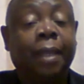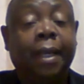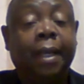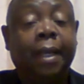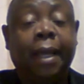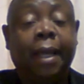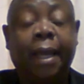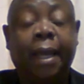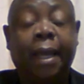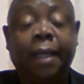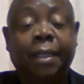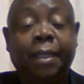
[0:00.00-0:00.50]

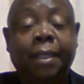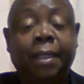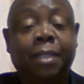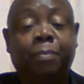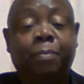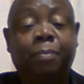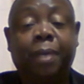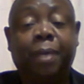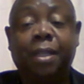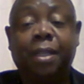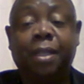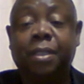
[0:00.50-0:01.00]
Uh, it
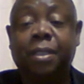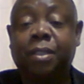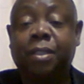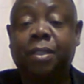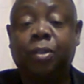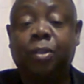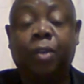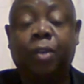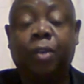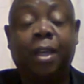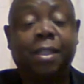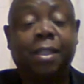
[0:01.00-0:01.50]
depends,
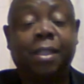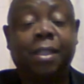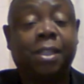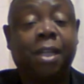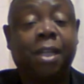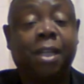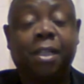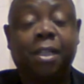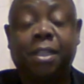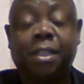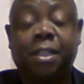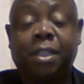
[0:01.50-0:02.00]
lawyers
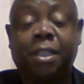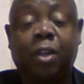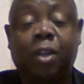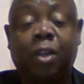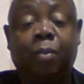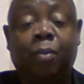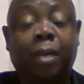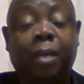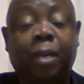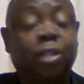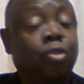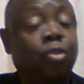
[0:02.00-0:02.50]
charge so
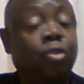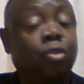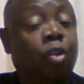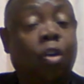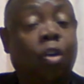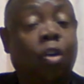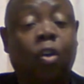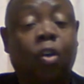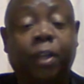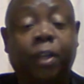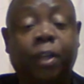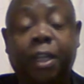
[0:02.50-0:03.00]
much,
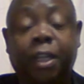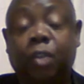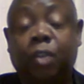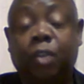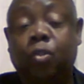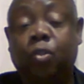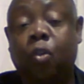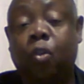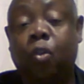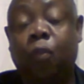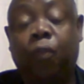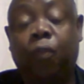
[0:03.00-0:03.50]
or they
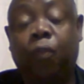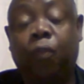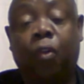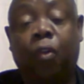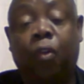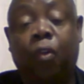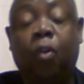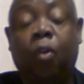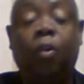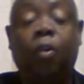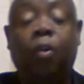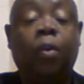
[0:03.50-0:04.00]
go
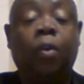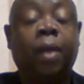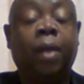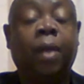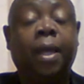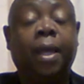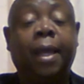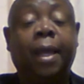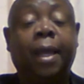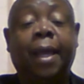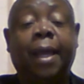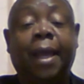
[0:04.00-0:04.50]
for
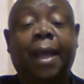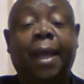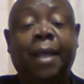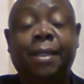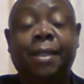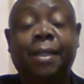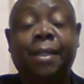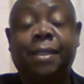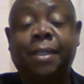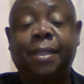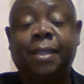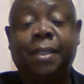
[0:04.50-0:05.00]
uh,
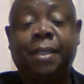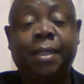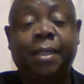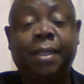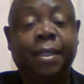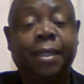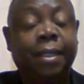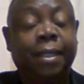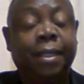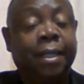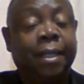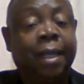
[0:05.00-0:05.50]

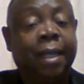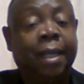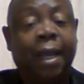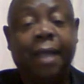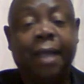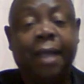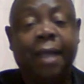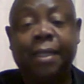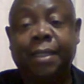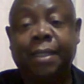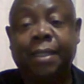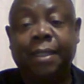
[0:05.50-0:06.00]
NCT,
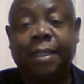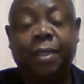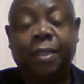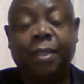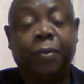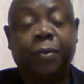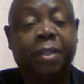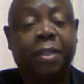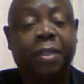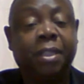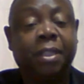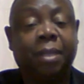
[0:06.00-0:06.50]
NCT,
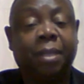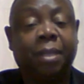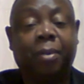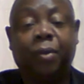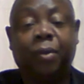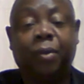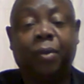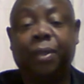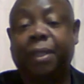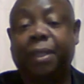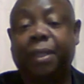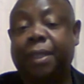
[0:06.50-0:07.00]
which is
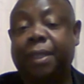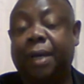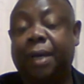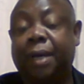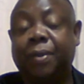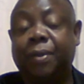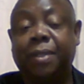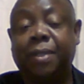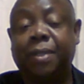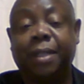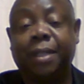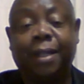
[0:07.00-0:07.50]
about a
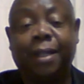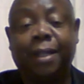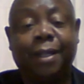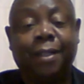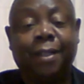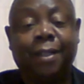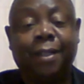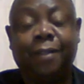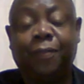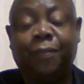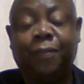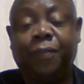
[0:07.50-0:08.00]
thousand
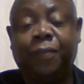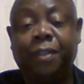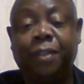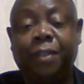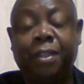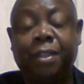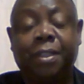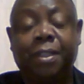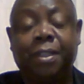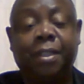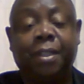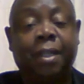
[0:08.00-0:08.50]
rand
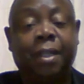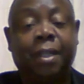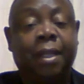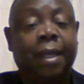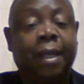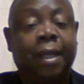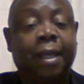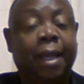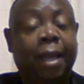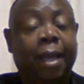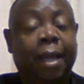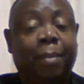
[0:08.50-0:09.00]
fees
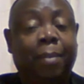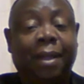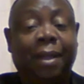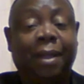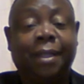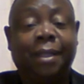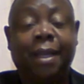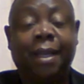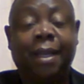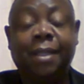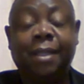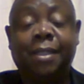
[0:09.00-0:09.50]
Eh,
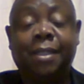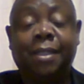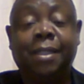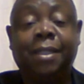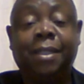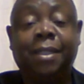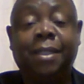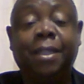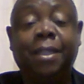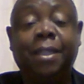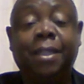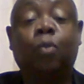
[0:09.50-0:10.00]
but
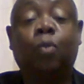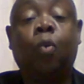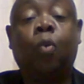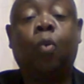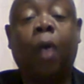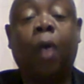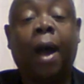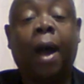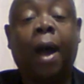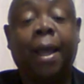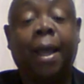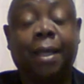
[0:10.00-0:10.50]
NCT
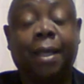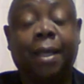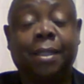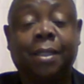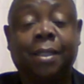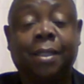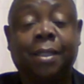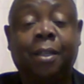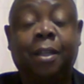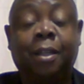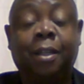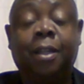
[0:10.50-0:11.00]
requires
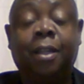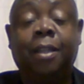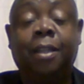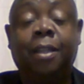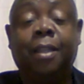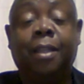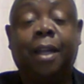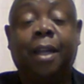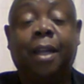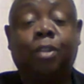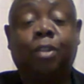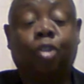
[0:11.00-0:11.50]

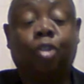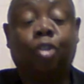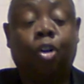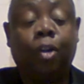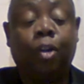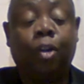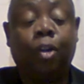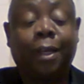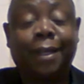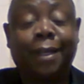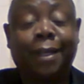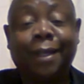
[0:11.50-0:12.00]
that
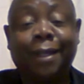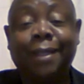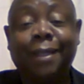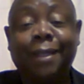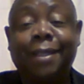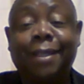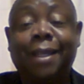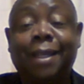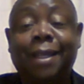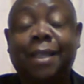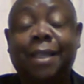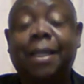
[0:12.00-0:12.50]
all
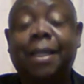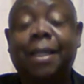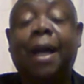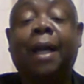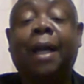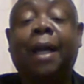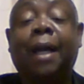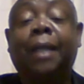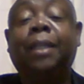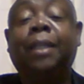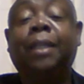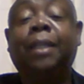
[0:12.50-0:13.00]
creditors
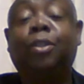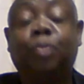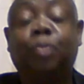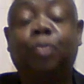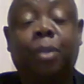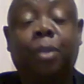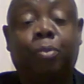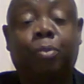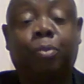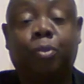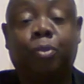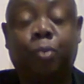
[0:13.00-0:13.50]
agree to the
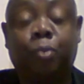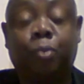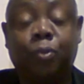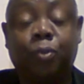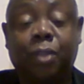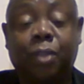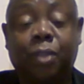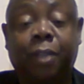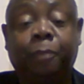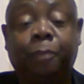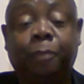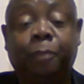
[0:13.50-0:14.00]
proposal.